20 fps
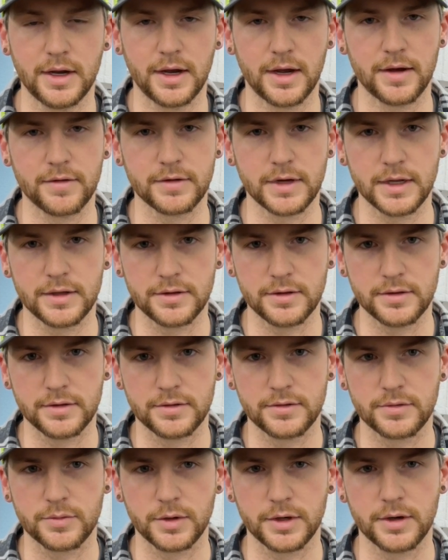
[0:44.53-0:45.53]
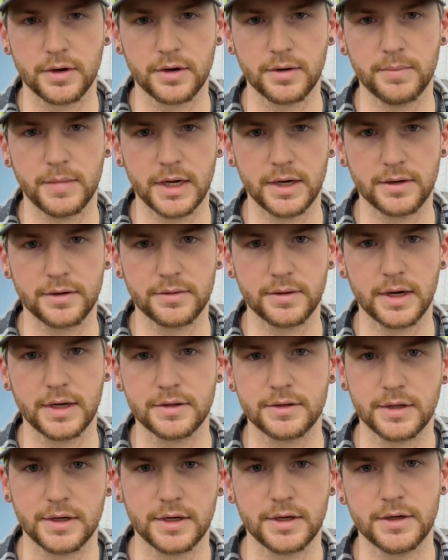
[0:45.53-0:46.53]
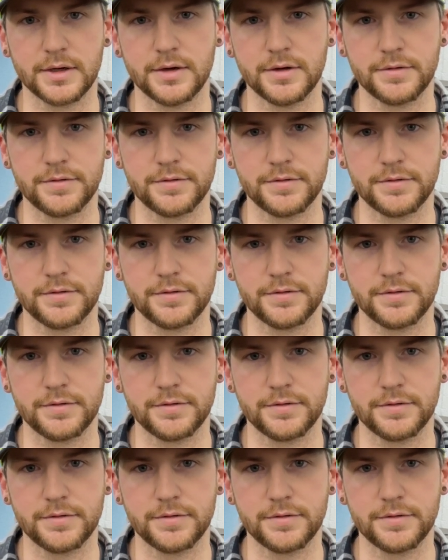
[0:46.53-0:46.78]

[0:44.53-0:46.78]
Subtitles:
I've got the swing arm mounted right there in a